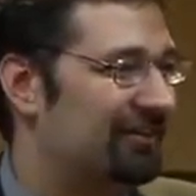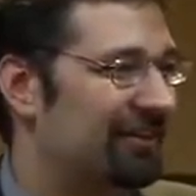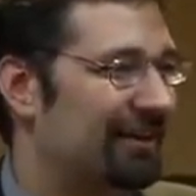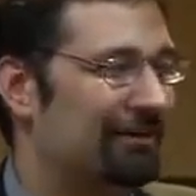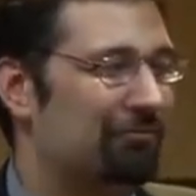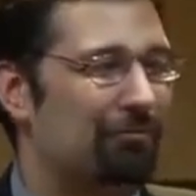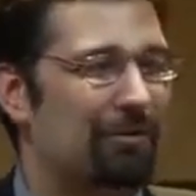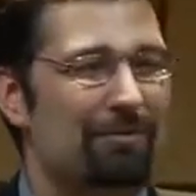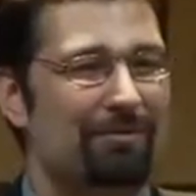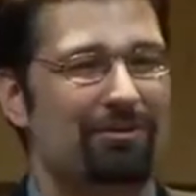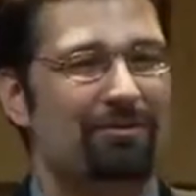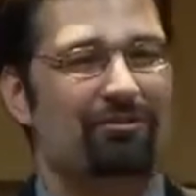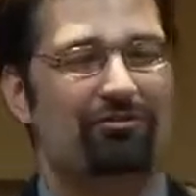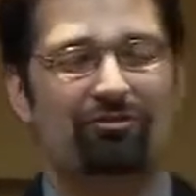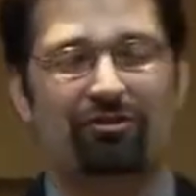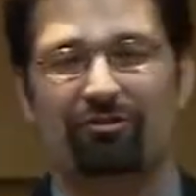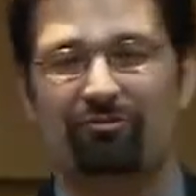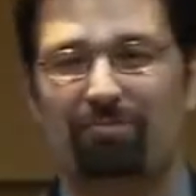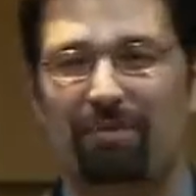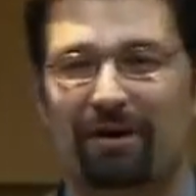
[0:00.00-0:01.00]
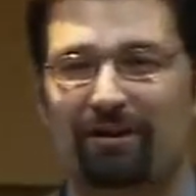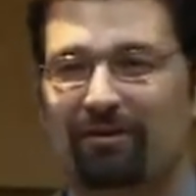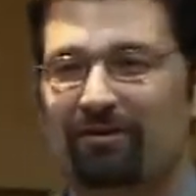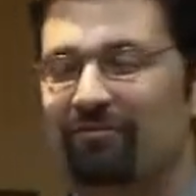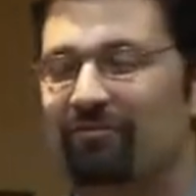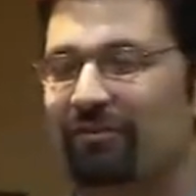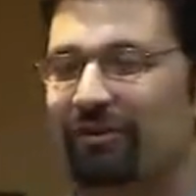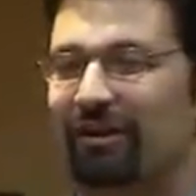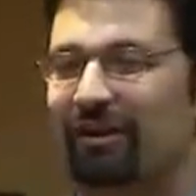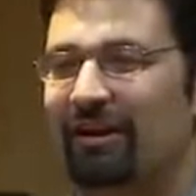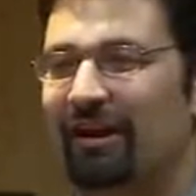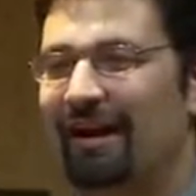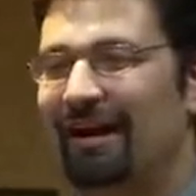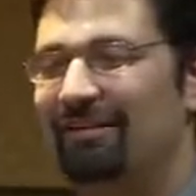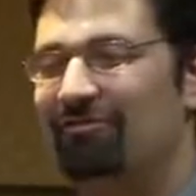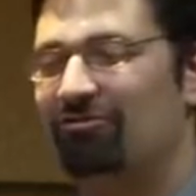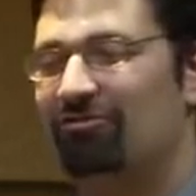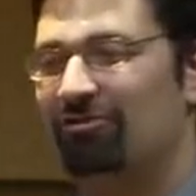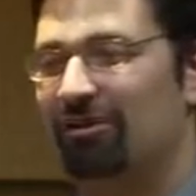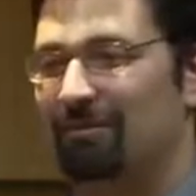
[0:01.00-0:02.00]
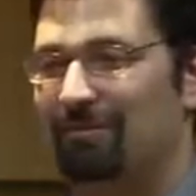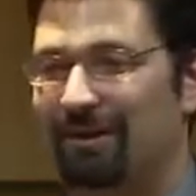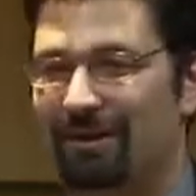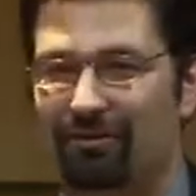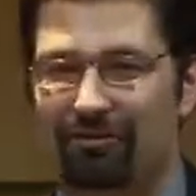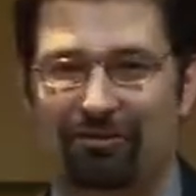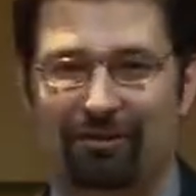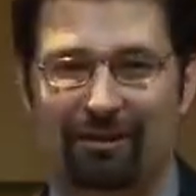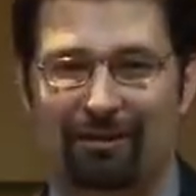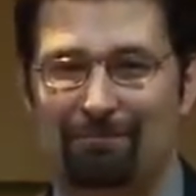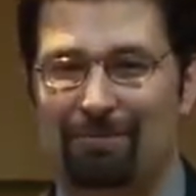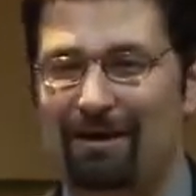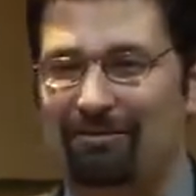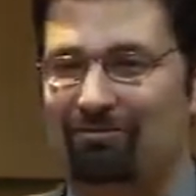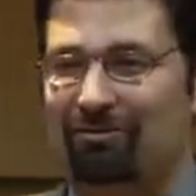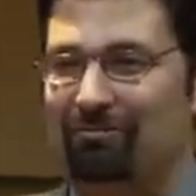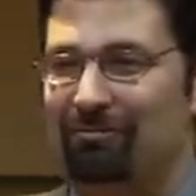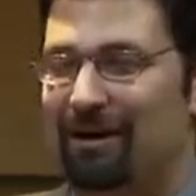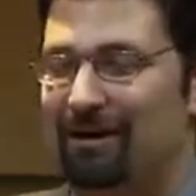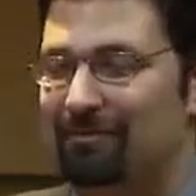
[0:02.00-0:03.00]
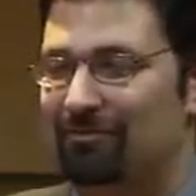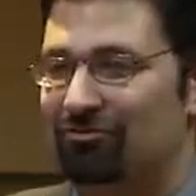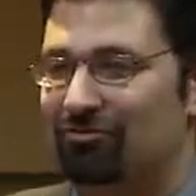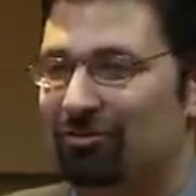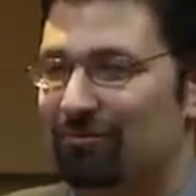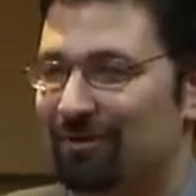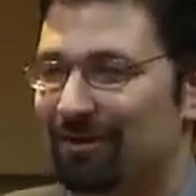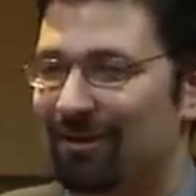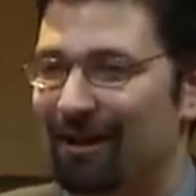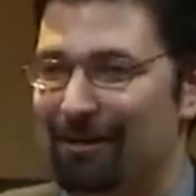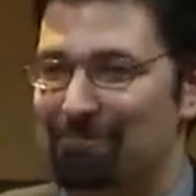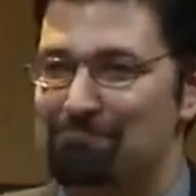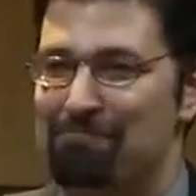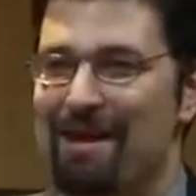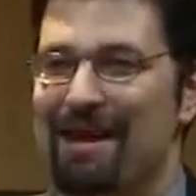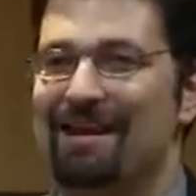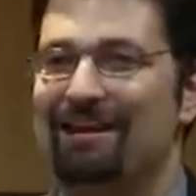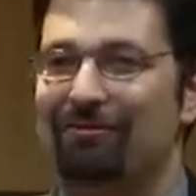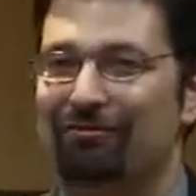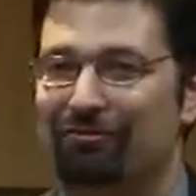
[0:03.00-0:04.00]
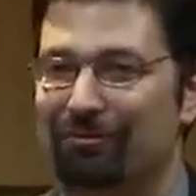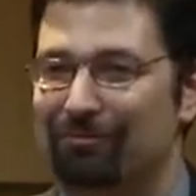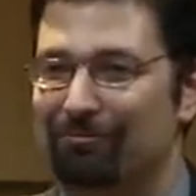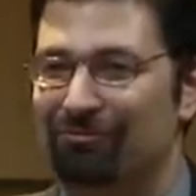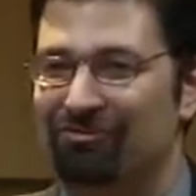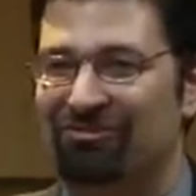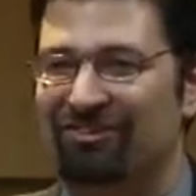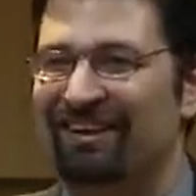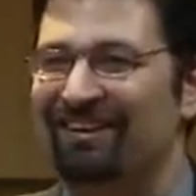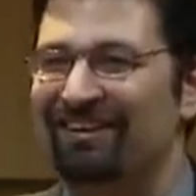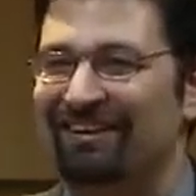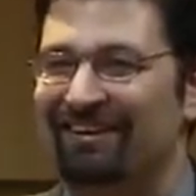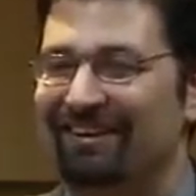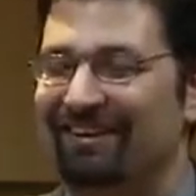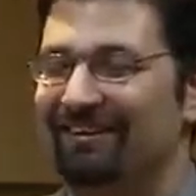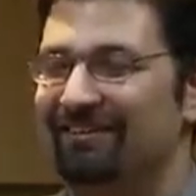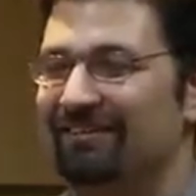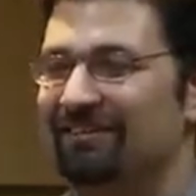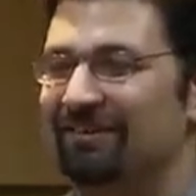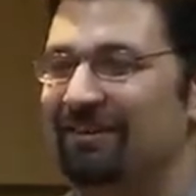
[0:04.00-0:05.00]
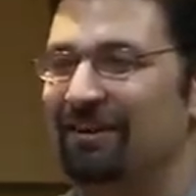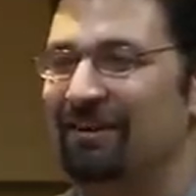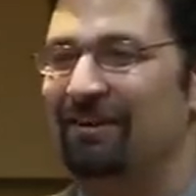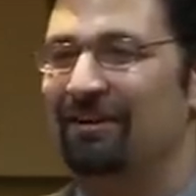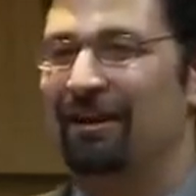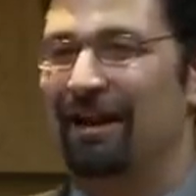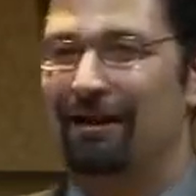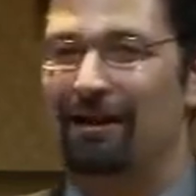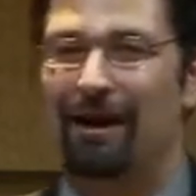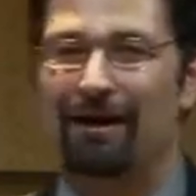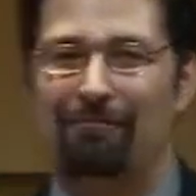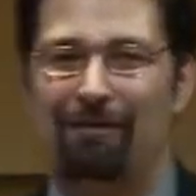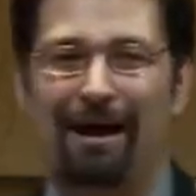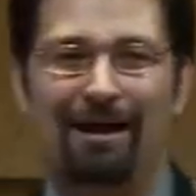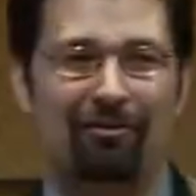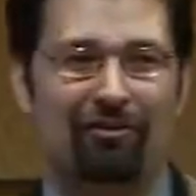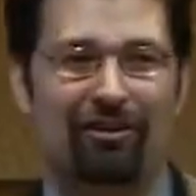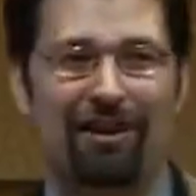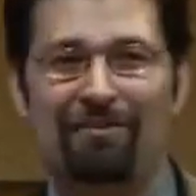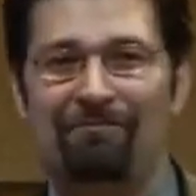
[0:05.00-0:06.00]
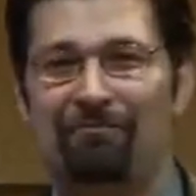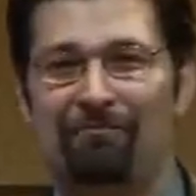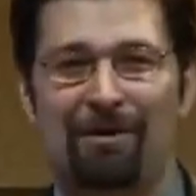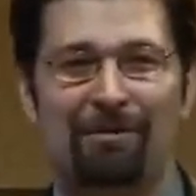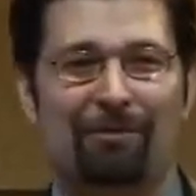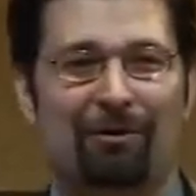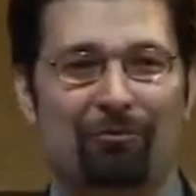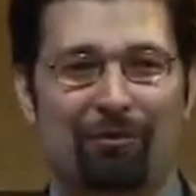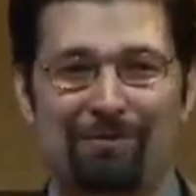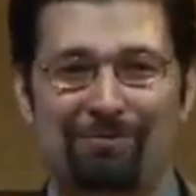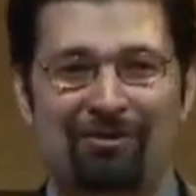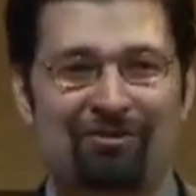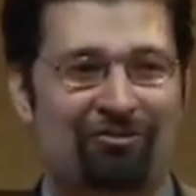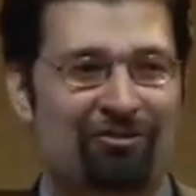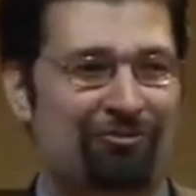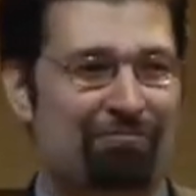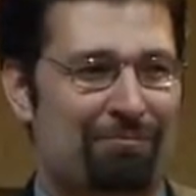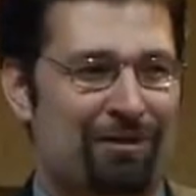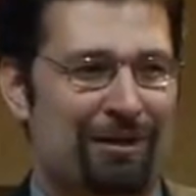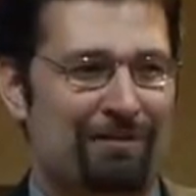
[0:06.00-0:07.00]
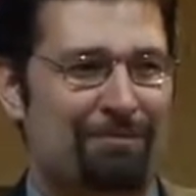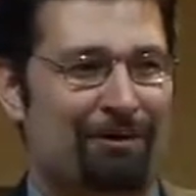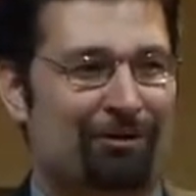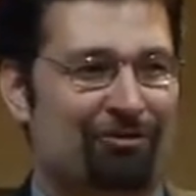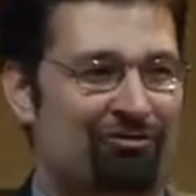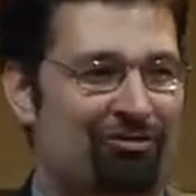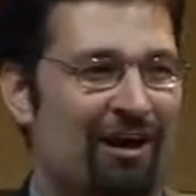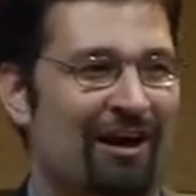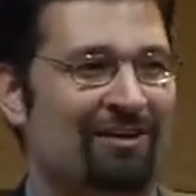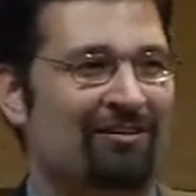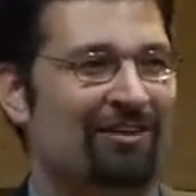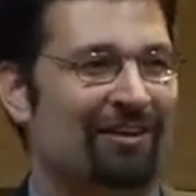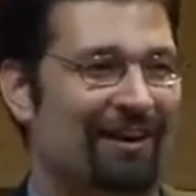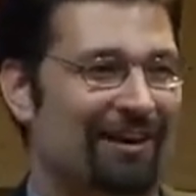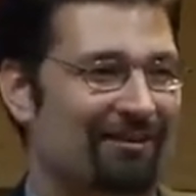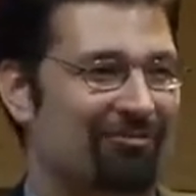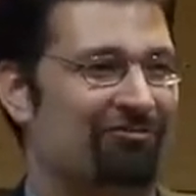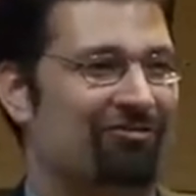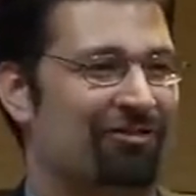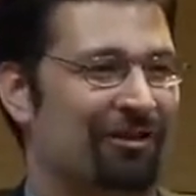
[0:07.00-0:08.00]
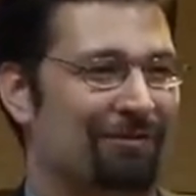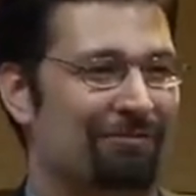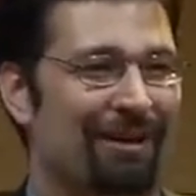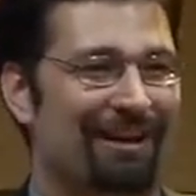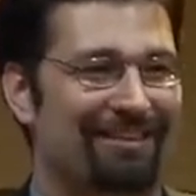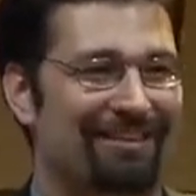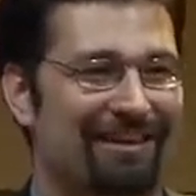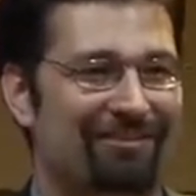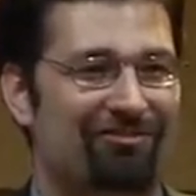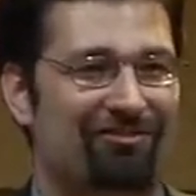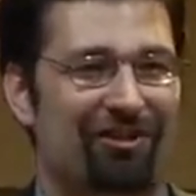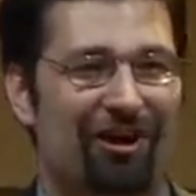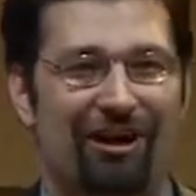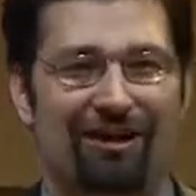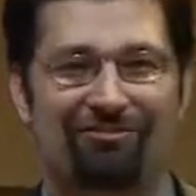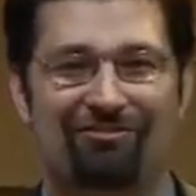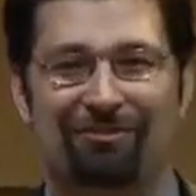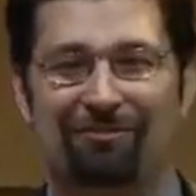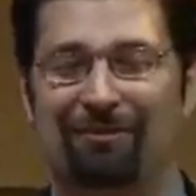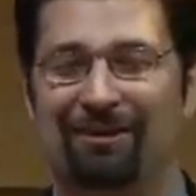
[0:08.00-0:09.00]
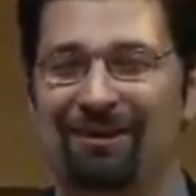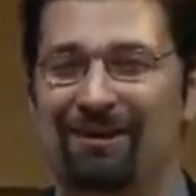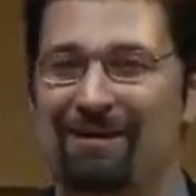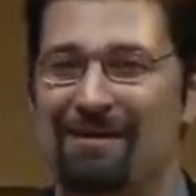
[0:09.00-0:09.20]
Like, women deserve better than vanilla ice cream. I don't think that Baskin-Robbins should be banned from selling it. I love women. Women deserve peanut butter chocolate ice cream. That's awesome.